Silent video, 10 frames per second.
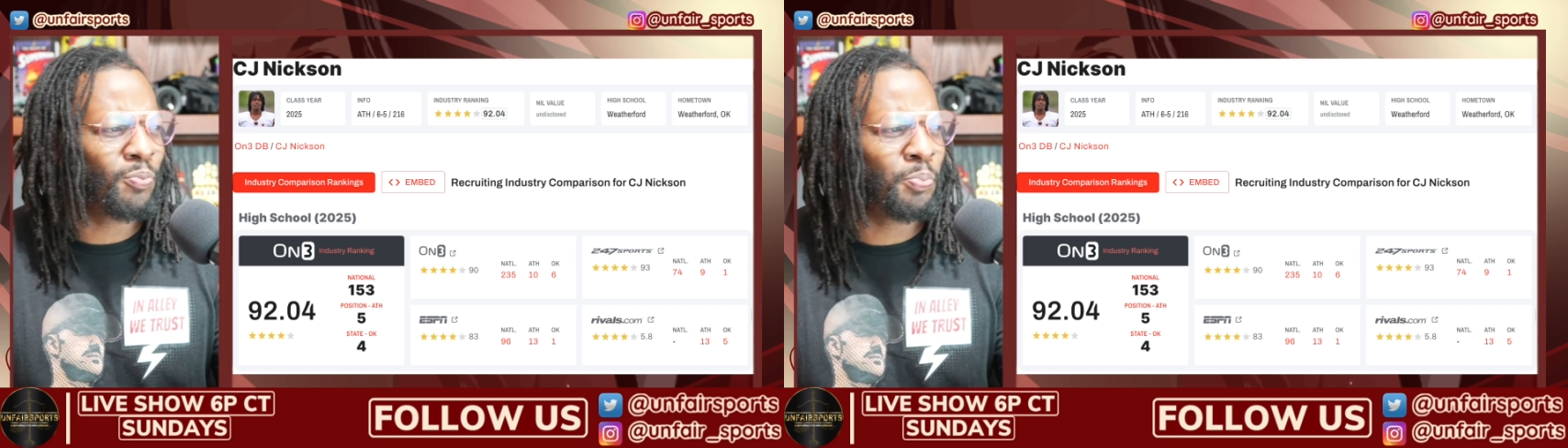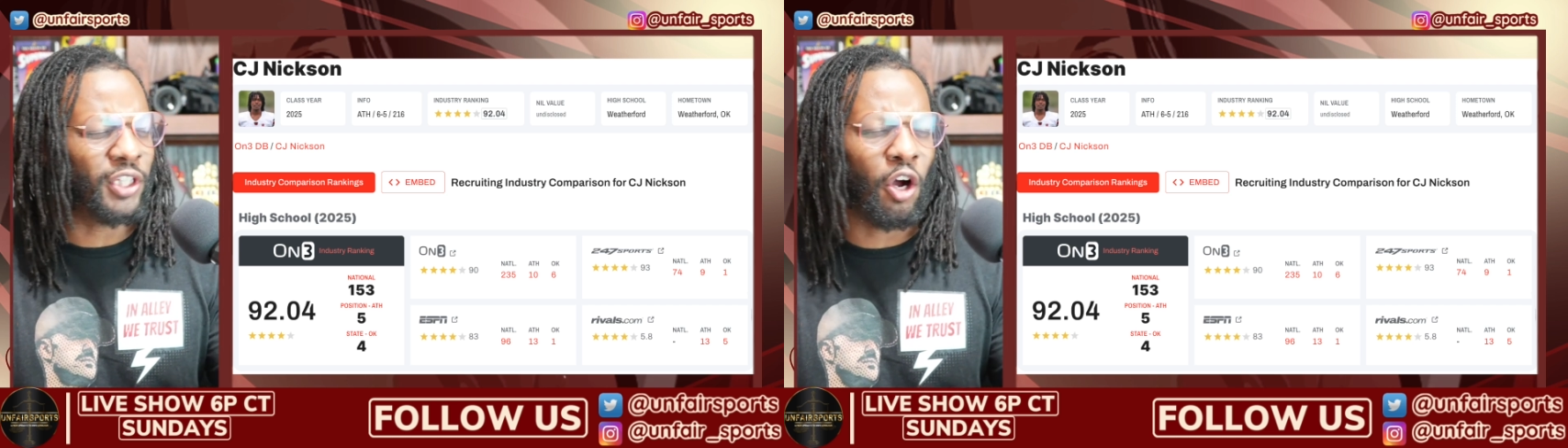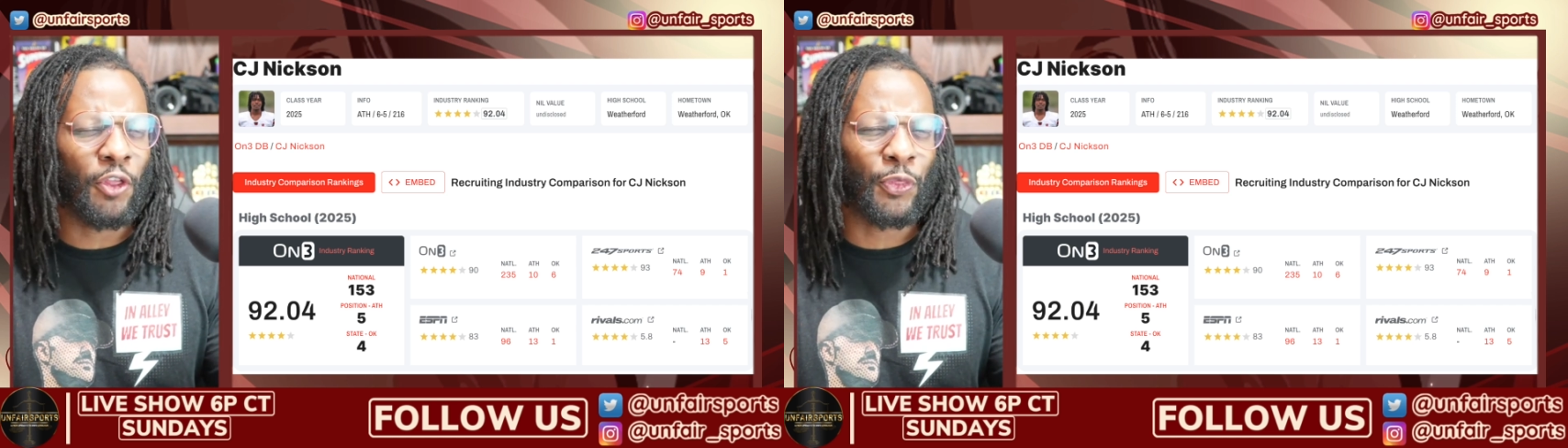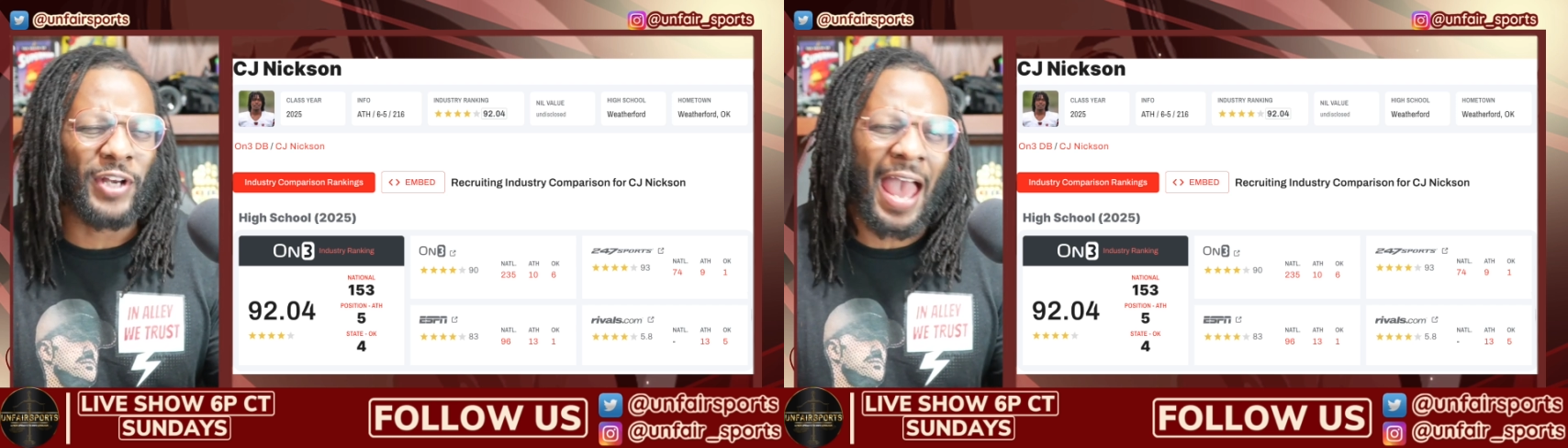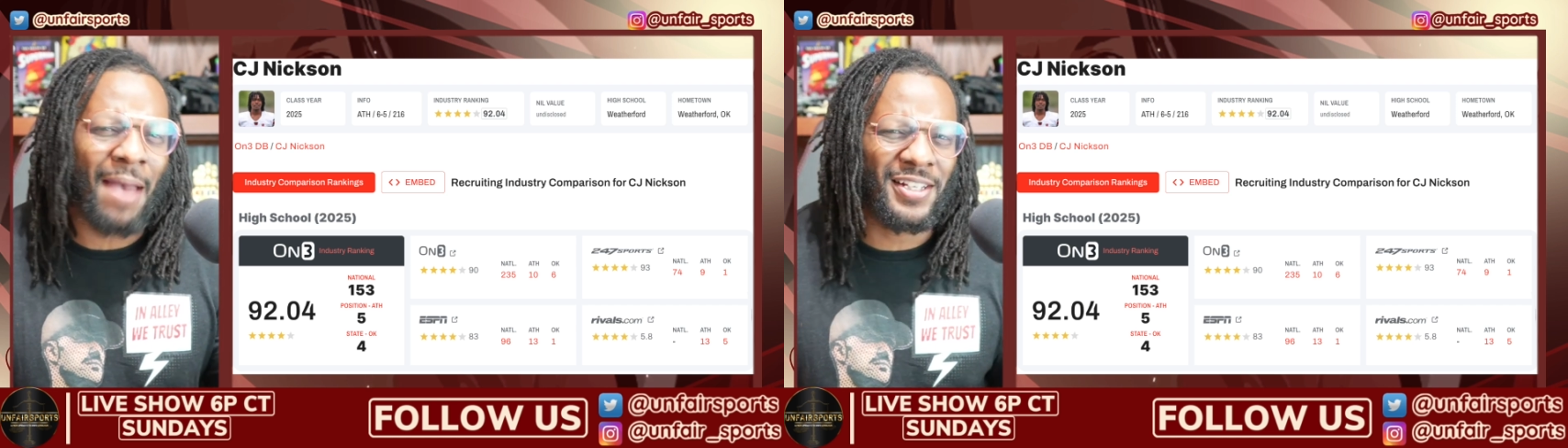Put the on 3.
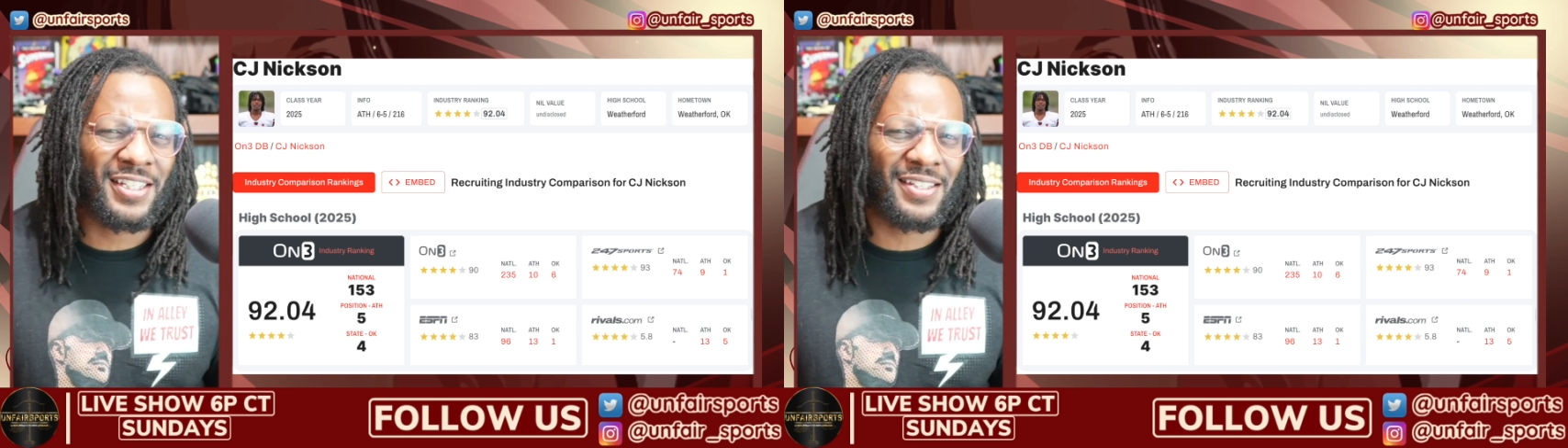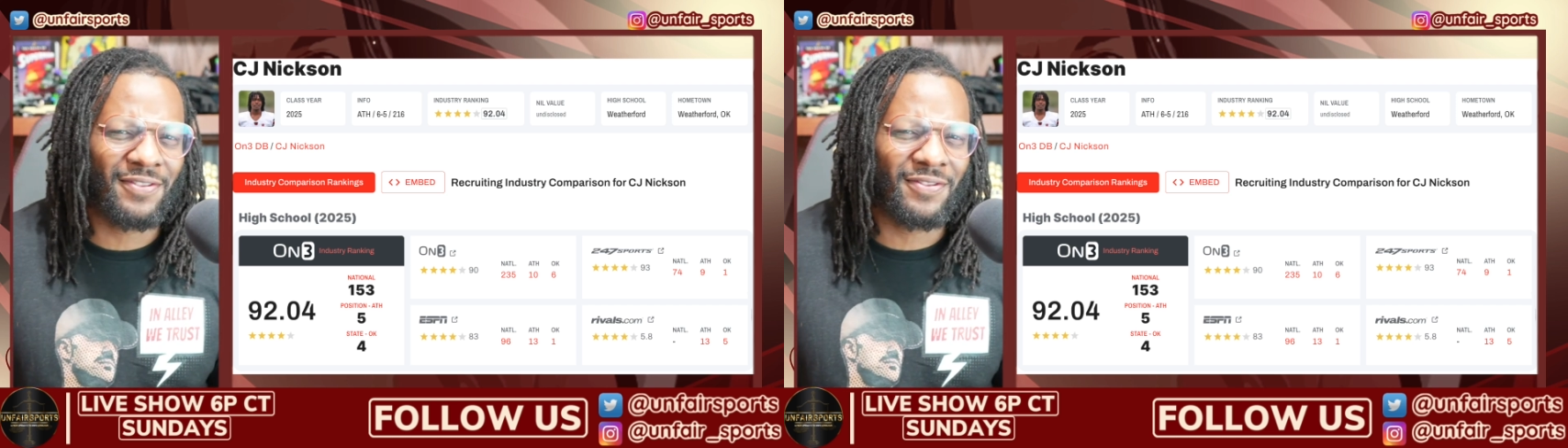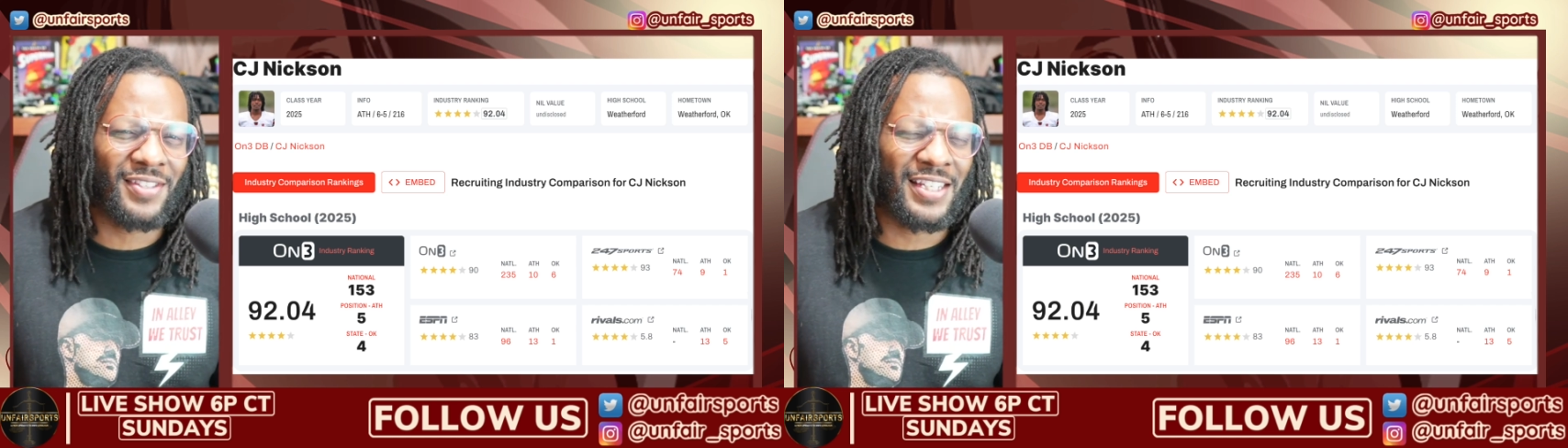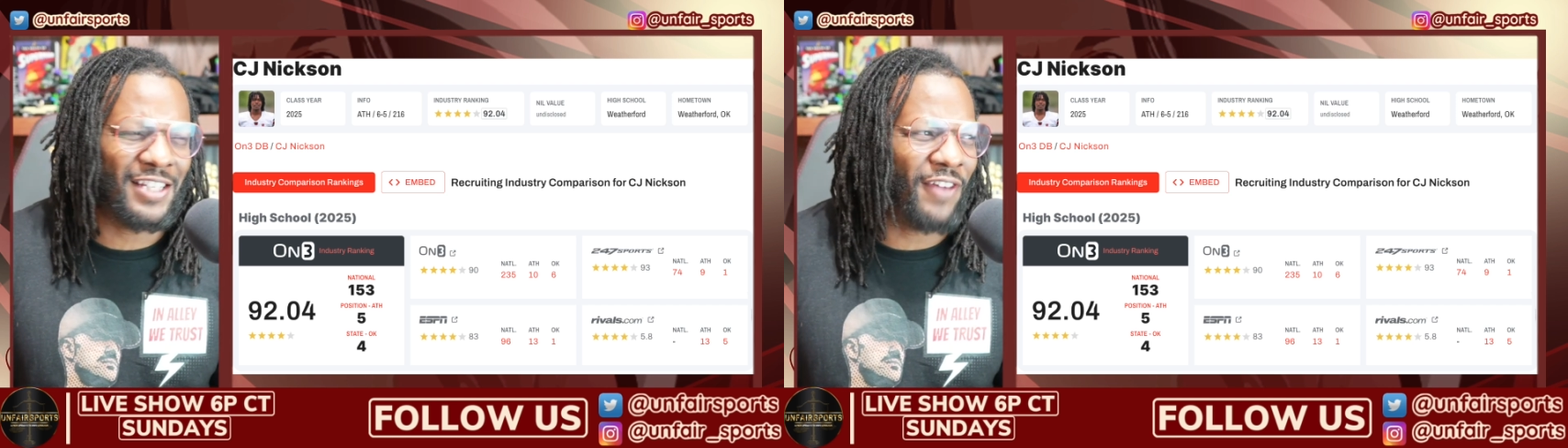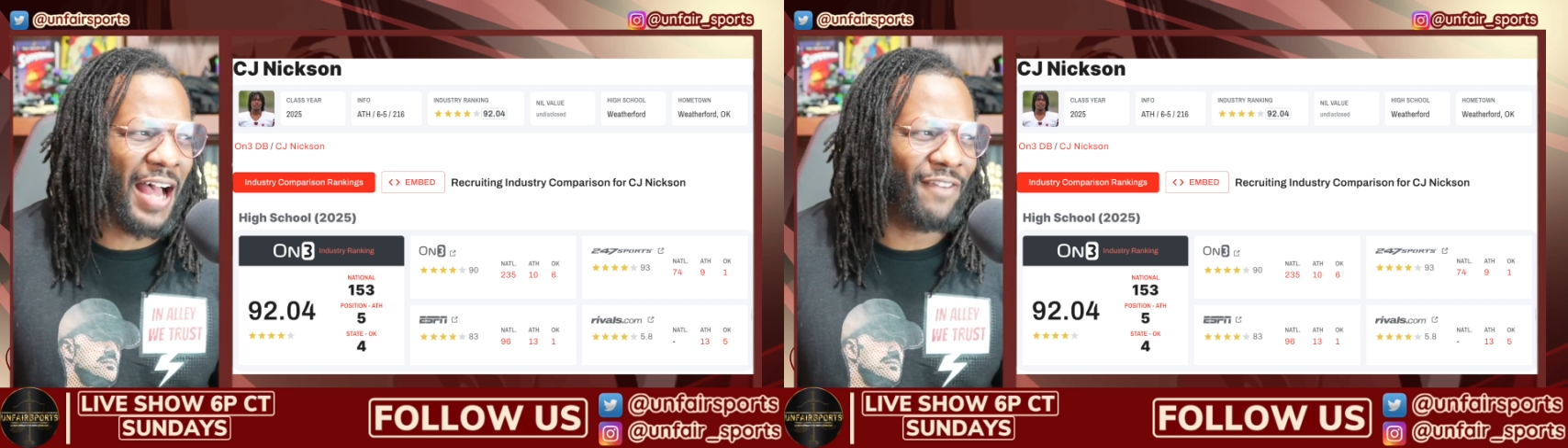They have him
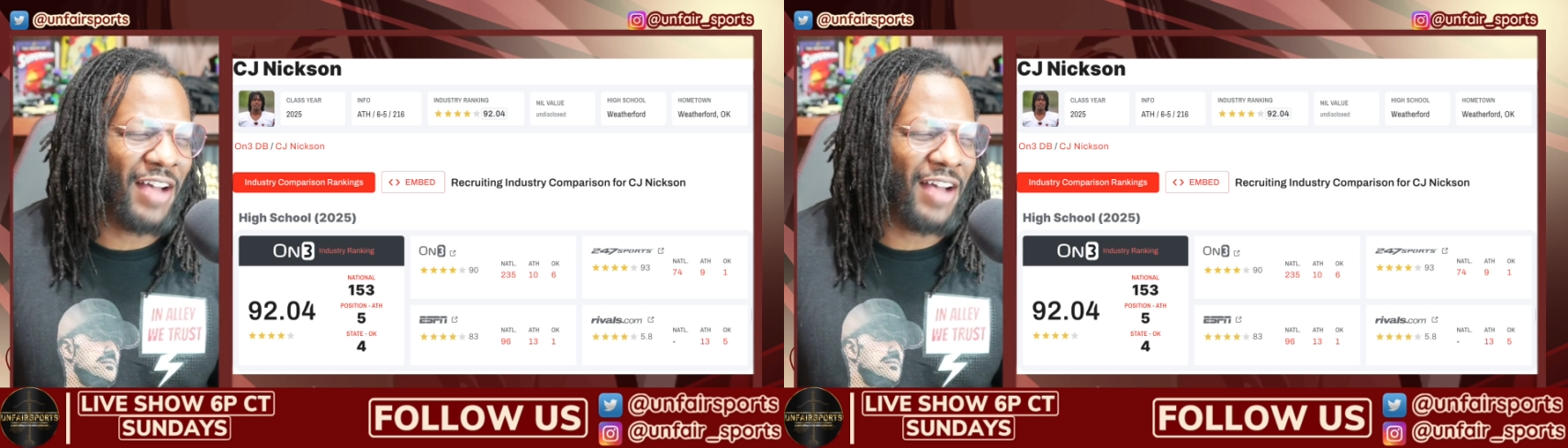6'5".